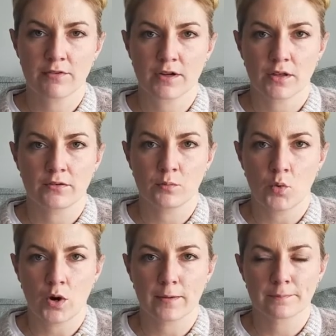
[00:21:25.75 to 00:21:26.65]
clothes
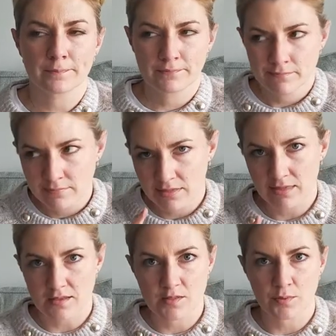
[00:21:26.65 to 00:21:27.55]
more
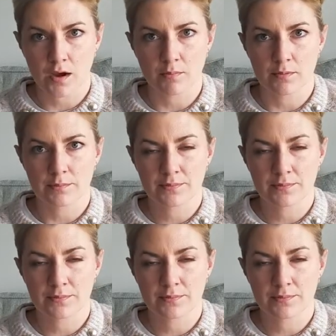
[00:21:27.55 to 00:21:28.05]
that's a problem.